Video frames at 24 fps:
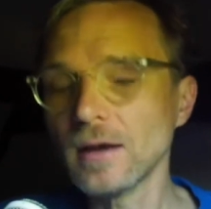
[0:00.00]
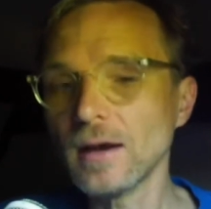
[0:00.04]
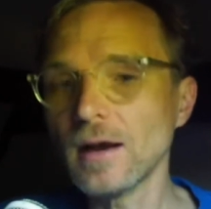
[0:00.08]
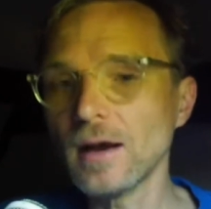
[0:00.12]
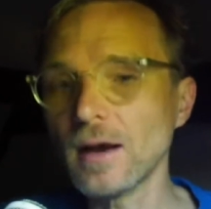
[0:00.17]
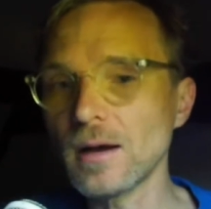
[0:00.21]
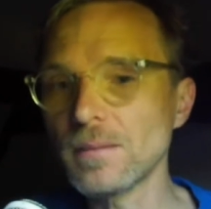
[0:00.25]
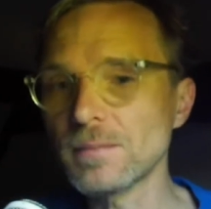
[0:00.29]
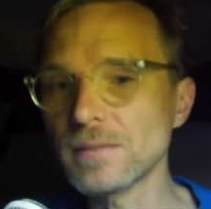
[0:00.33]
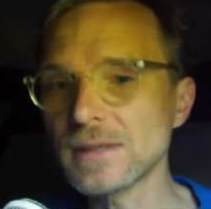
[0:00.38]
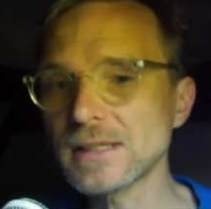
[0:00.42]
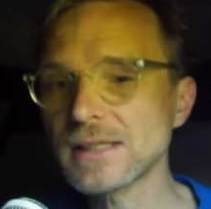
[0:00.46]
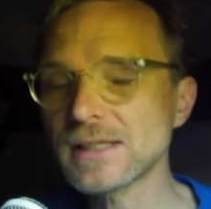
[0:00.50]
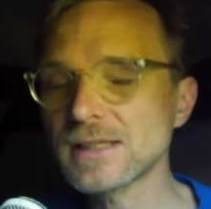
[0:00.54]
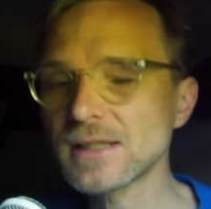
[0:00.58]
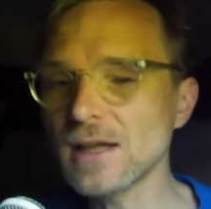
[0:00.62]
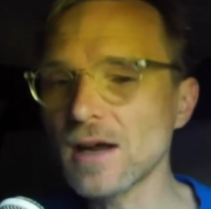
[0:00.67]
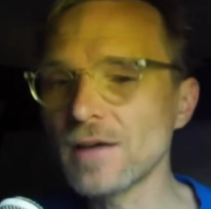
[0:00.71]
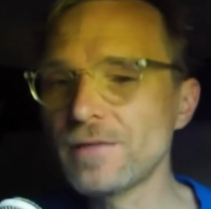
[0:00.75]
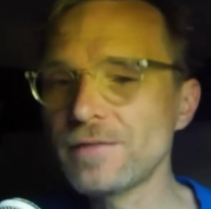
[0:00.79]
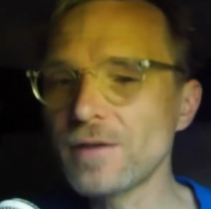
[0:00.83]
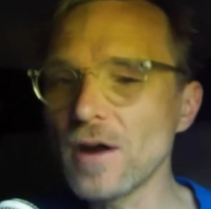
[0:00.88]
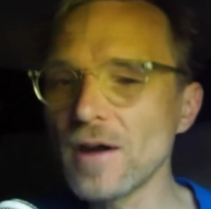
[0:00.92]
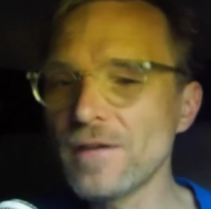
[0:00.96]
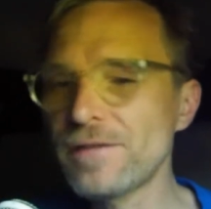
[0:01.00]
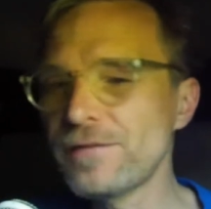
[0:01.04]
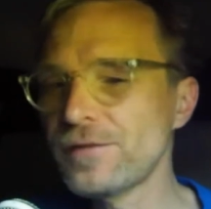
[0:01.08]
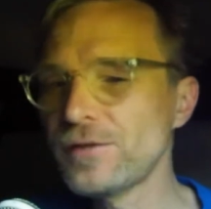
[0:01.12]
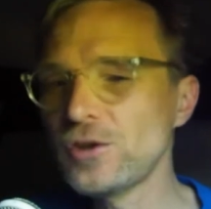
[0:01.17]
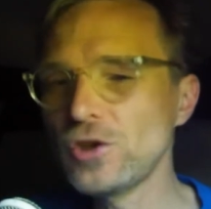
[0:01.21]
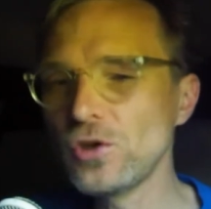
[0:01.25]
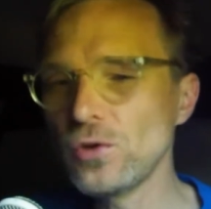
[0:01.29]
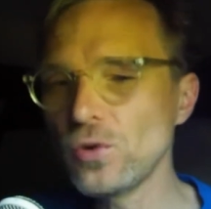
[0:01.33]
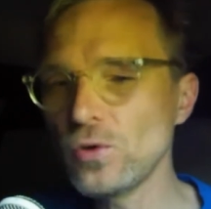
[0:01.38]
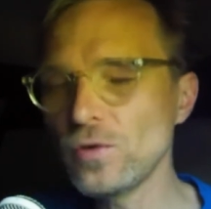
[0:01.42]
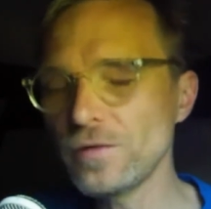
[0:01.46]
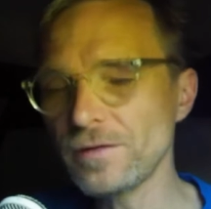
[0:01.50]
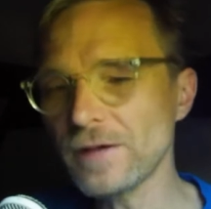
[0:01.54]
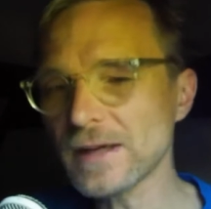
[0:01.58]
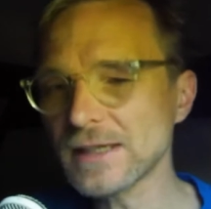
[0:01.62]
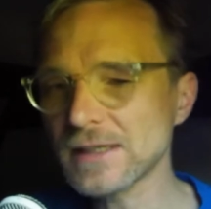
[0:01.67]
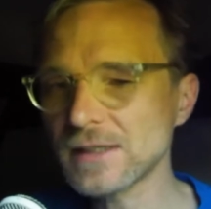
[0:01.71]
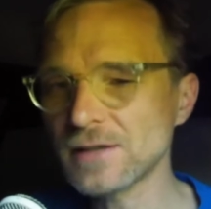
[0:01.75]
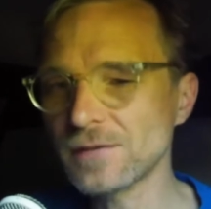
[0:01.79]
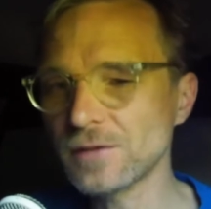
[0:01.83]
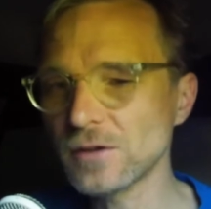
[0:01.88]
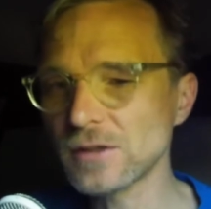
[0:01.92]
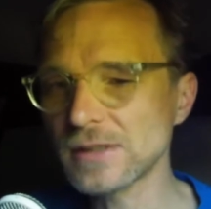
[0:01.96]
A few
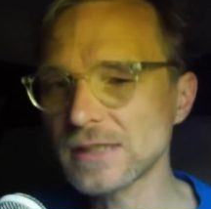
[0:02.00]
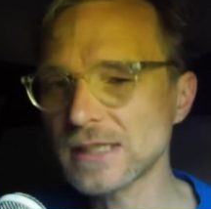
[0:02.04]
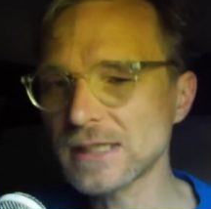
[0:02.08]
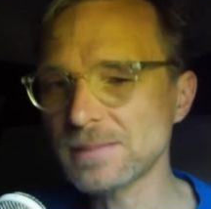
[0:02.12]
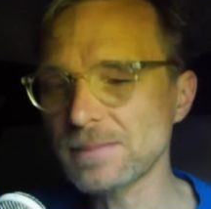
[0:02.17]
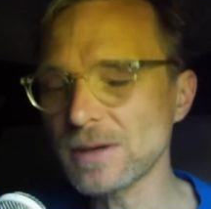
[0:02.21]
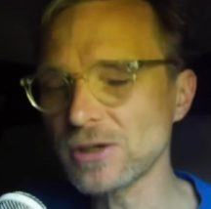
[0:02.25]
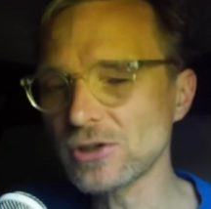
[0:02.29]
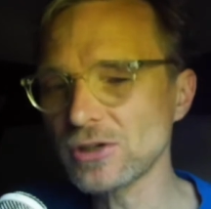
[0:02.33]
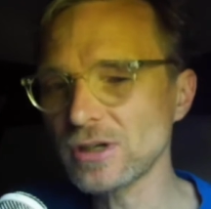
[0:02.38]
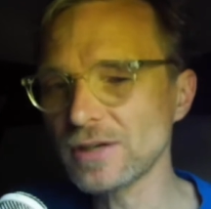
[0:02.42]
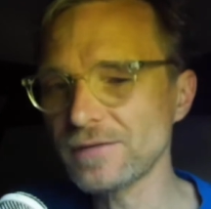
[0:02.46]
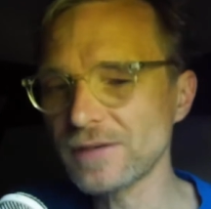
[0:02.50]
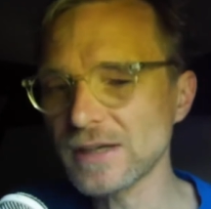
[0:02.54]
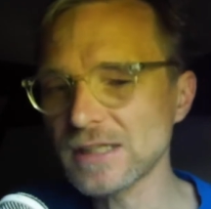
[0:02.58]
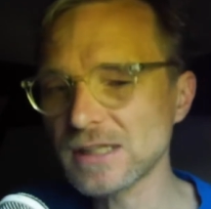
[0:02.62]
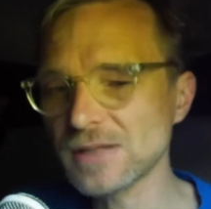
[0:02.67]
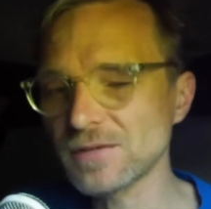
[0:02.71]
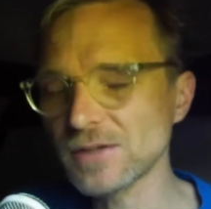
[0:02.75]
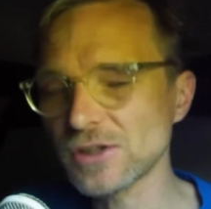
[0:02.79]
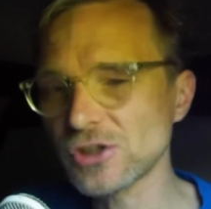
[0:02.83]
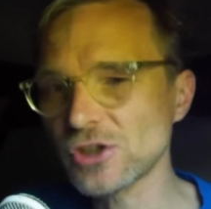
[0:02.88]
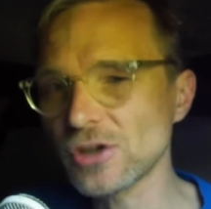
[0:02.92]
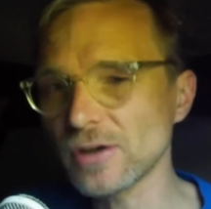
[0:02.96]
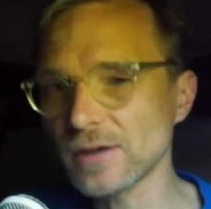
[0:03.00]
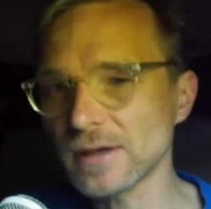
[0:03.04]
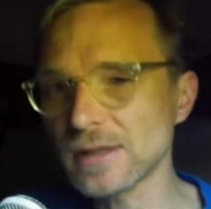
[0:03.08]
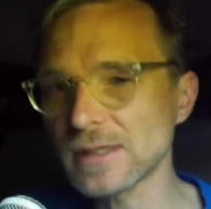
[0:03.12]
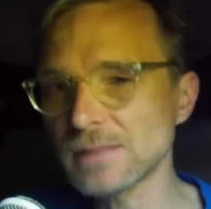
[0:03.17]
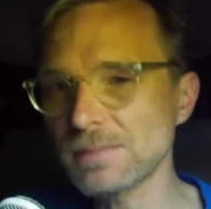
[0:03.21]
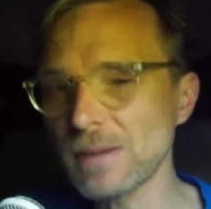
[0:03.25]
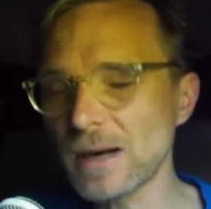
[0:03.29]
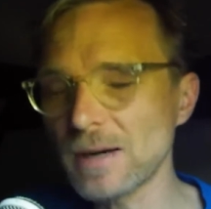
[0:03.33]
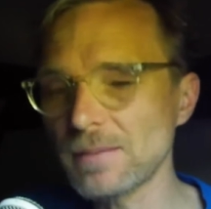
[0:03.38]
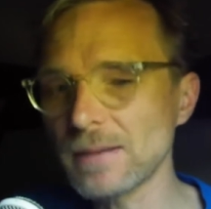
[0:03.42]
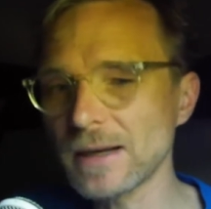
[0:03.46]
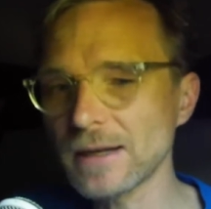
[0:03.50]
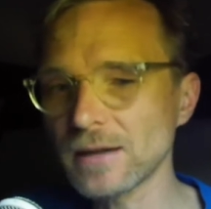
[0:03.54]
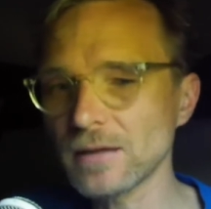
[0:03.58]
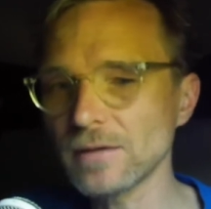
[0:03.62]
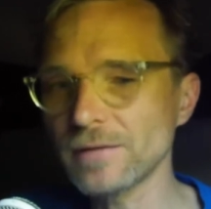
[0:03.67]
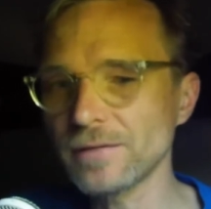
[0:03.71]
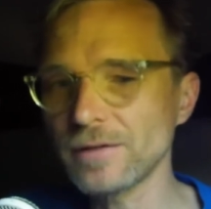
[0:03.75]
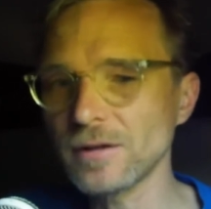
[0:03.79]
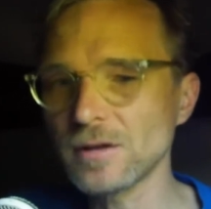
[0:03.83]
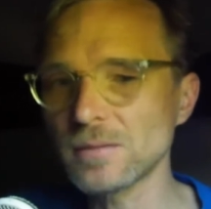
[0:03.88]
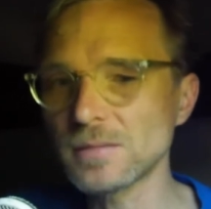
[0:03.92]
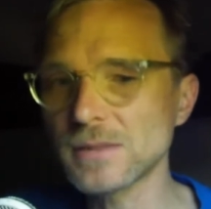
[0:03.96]
festivals, especially festivals showing experimental
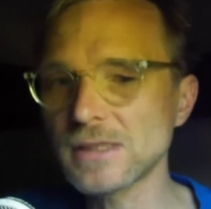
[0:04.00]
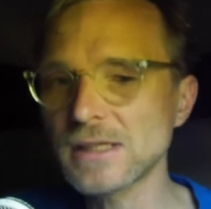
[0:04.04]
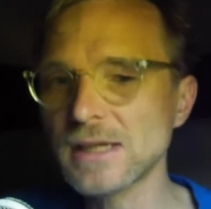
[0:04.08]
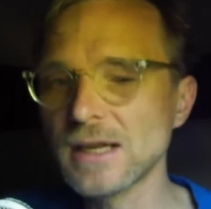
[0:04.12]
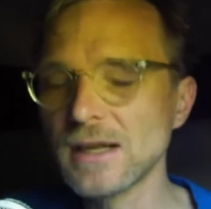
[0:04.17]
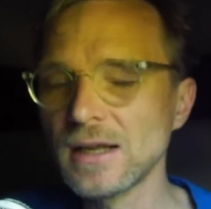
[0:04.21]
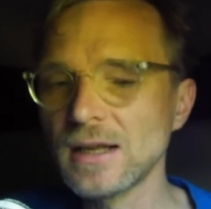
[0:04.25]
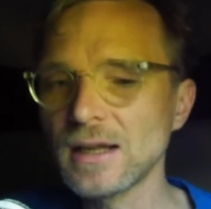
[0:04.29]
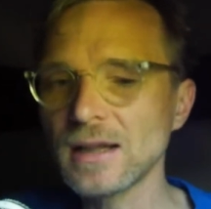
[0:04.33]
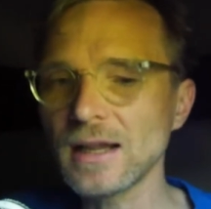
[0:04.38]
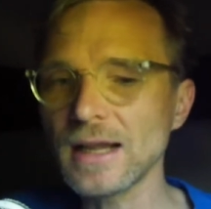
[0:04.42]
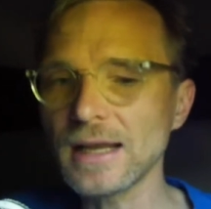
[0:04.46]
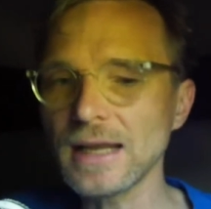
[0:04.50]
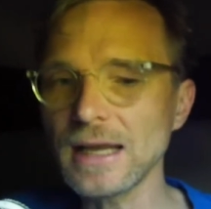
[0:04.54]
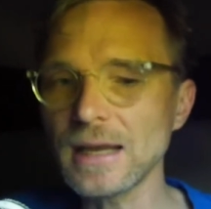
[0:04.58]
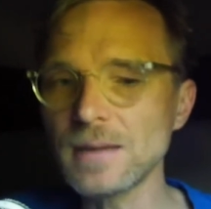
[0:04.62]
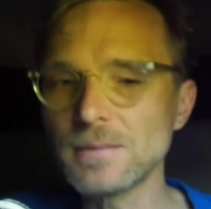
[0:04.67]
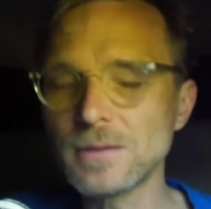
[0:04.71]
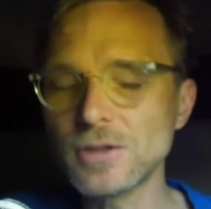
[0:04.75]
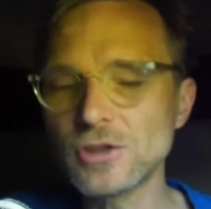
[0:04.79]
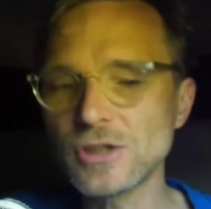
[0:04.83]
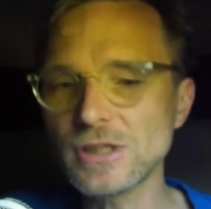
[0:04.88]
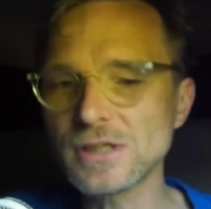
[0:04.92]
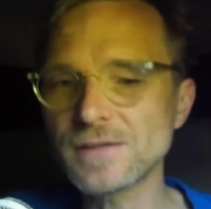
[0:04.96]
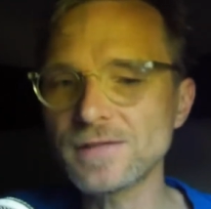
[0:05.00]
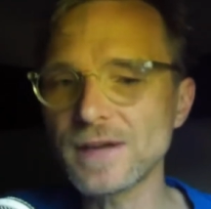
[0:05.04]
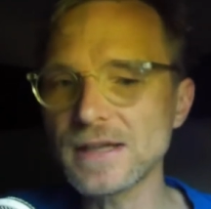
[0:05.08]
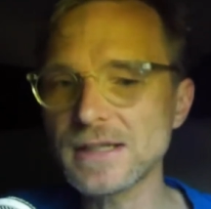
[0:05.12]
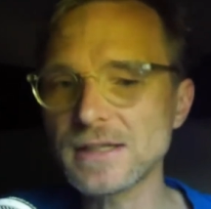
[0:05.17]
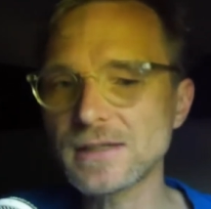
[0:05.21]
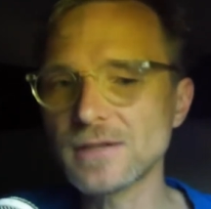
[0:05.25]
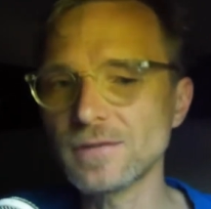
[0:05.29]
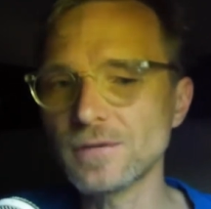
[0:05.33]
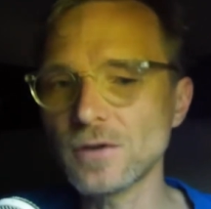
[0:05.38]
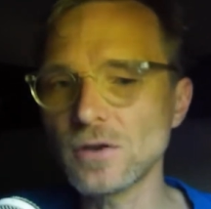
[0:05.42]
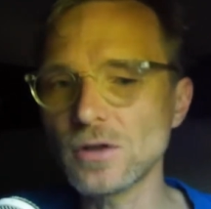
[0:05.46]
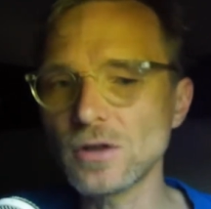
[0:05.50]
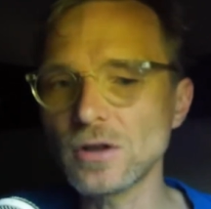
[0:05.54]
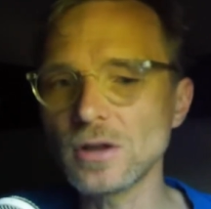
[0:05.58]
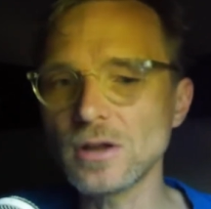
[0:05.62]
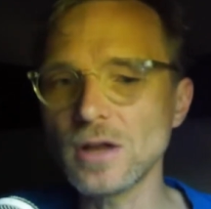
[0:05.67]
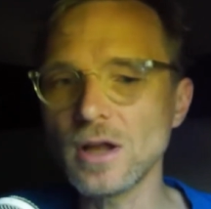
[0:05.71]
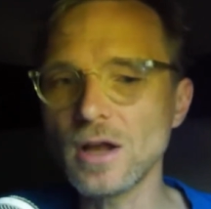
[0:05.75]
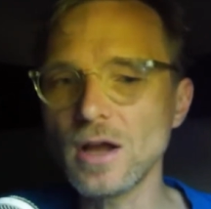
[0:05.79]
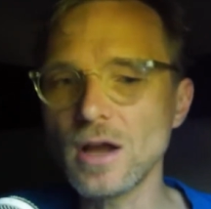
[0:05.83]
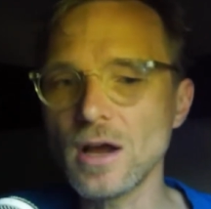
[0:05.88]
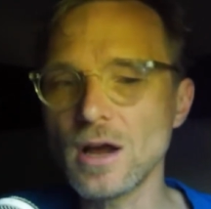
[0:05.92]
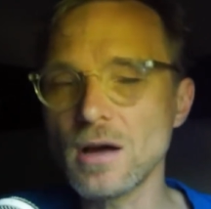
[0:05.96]
films like Images
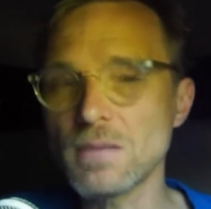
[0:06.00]
Festival